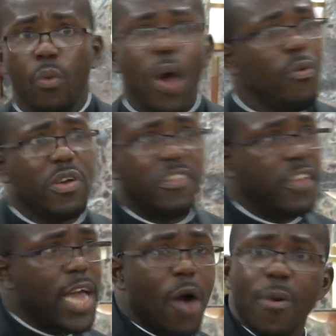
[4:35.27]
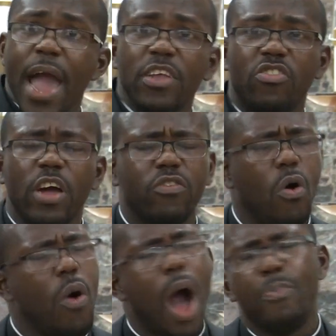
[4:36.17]
When we sing and we are in church,
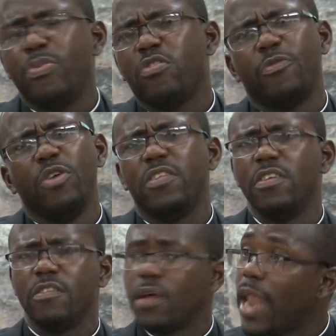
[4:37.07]
oh, how beautiful it is.